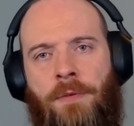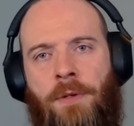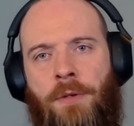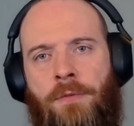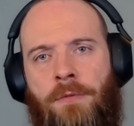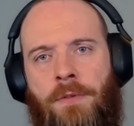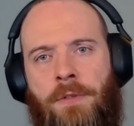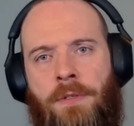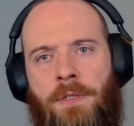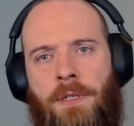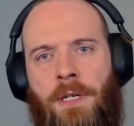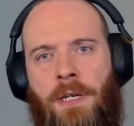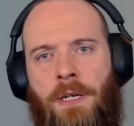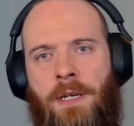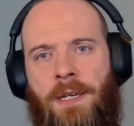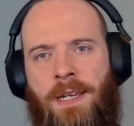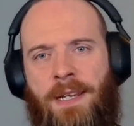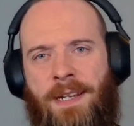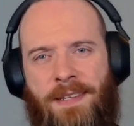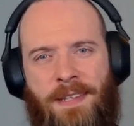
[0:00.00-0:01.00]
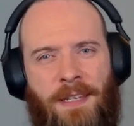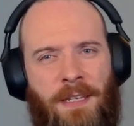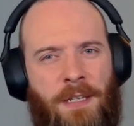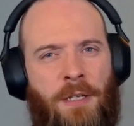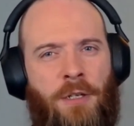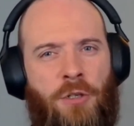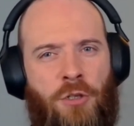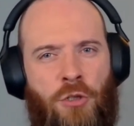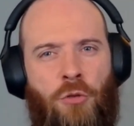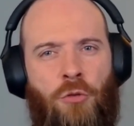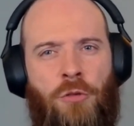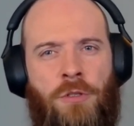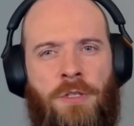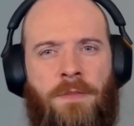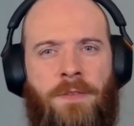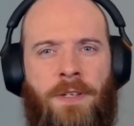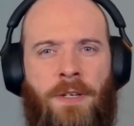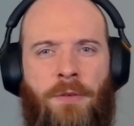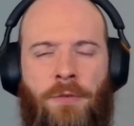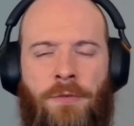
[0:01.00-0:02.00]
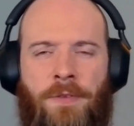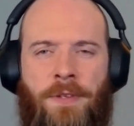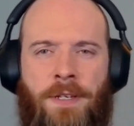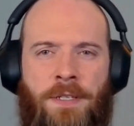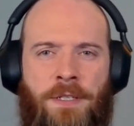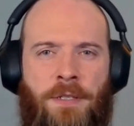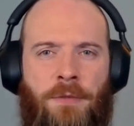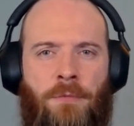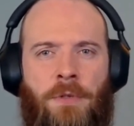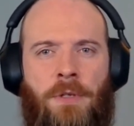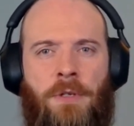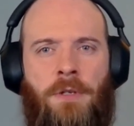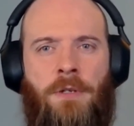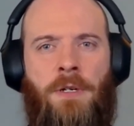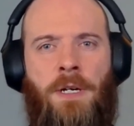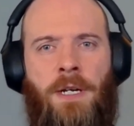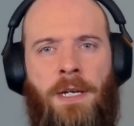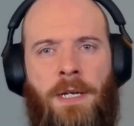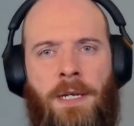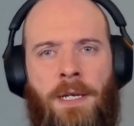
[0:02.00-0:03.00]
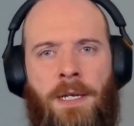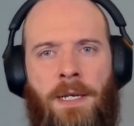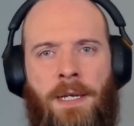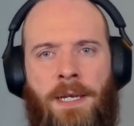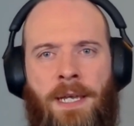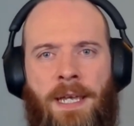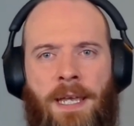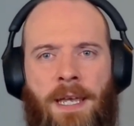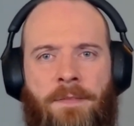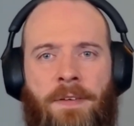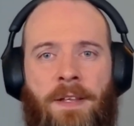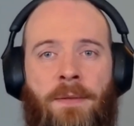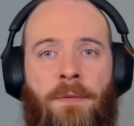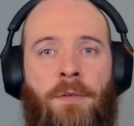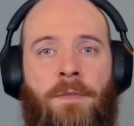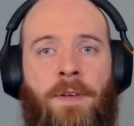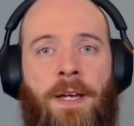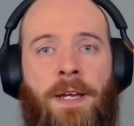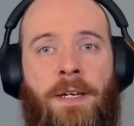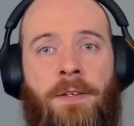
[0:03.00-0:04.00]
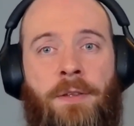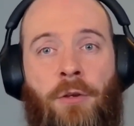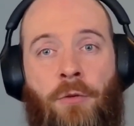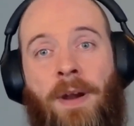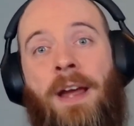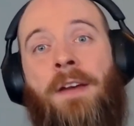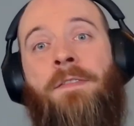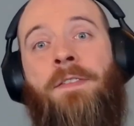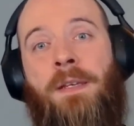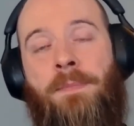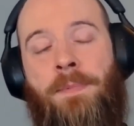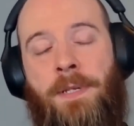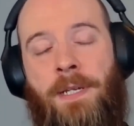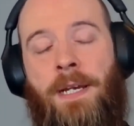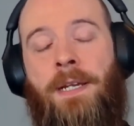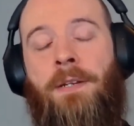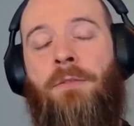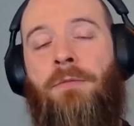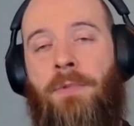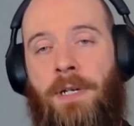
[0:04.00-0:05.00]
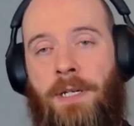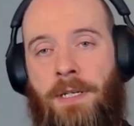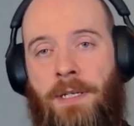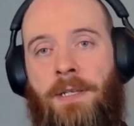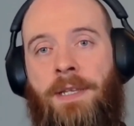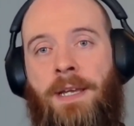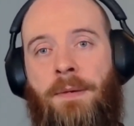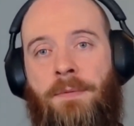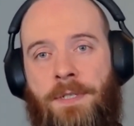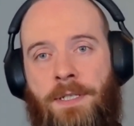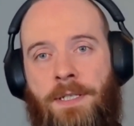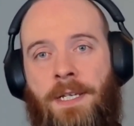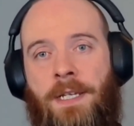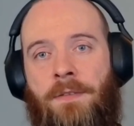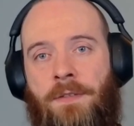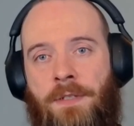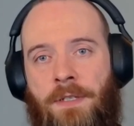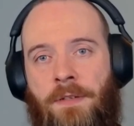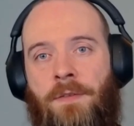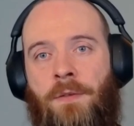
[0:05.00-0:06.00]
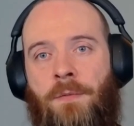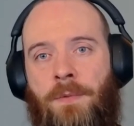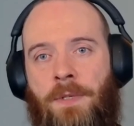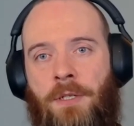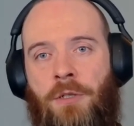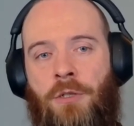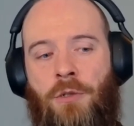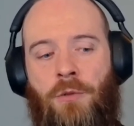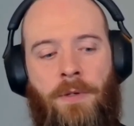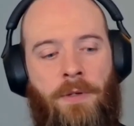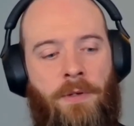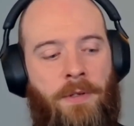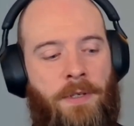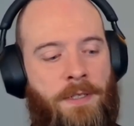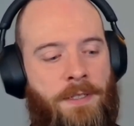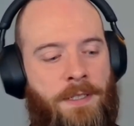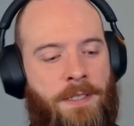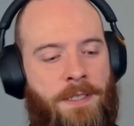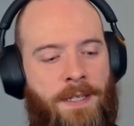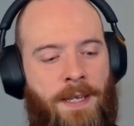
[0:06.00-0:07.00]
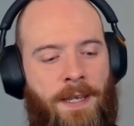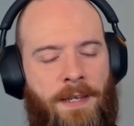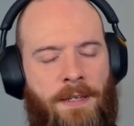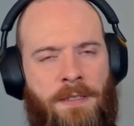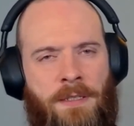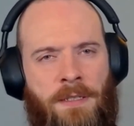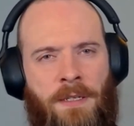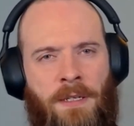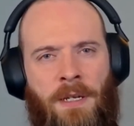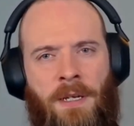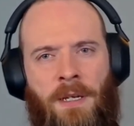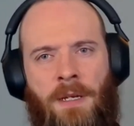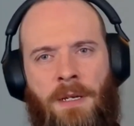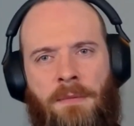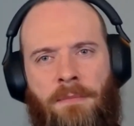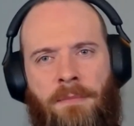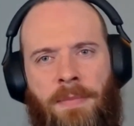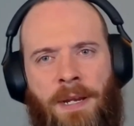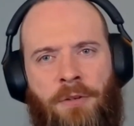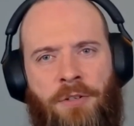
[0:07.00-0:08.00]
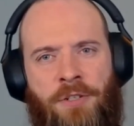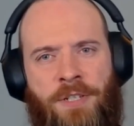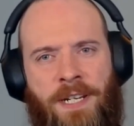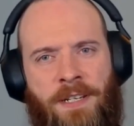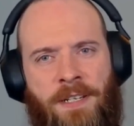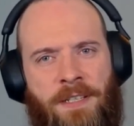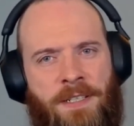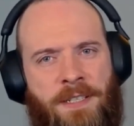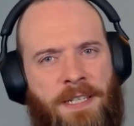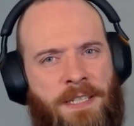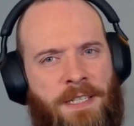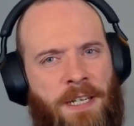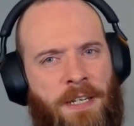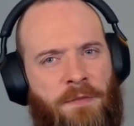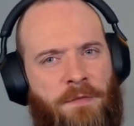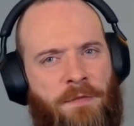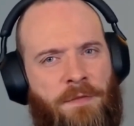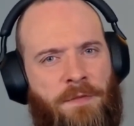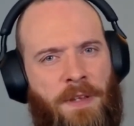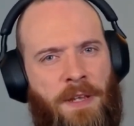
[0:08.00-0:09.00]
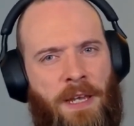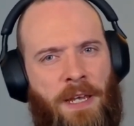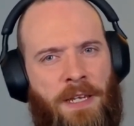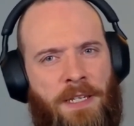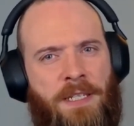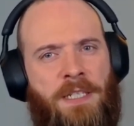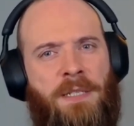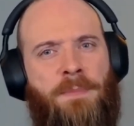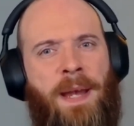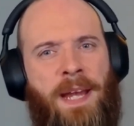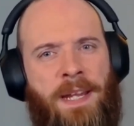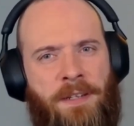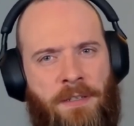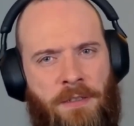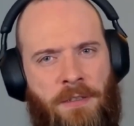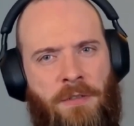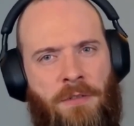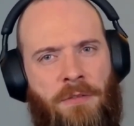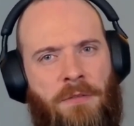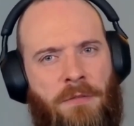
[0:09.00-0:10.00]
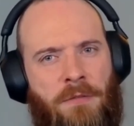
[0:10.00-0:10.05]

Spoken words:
around, and I think exclusively around things that were available via the Graph API, right? And that was the kind of stuff that we could query and detect. My understanding is that's kind of expanded